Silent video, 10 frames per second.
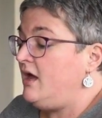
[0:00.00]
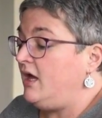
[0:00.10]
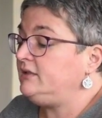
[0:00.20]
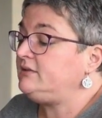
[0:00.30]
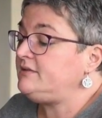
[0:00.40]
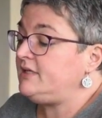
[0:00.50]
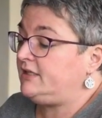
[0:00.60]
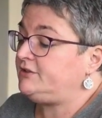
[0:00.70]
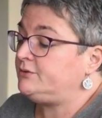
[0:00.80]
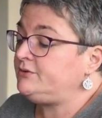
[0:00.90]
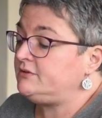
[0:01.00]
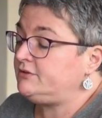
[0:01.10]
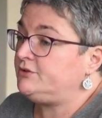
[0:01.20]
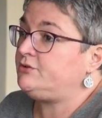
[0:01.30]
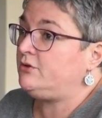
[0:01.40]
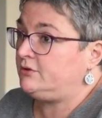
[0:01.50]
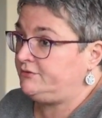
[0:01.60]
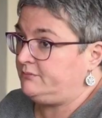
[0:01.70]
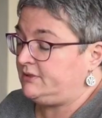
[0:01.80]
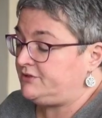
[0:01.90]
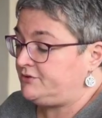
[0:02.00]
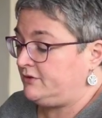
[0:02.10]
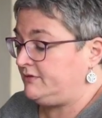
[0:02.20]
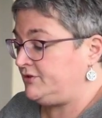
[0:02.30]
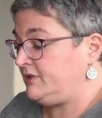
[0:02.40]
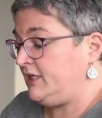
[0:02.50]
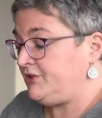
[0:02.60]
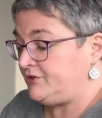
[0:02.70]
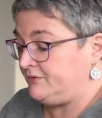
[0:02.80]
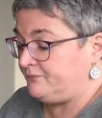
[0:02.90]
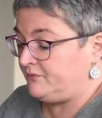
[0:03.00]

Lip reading: under the exclusive control of the Ministry of Education.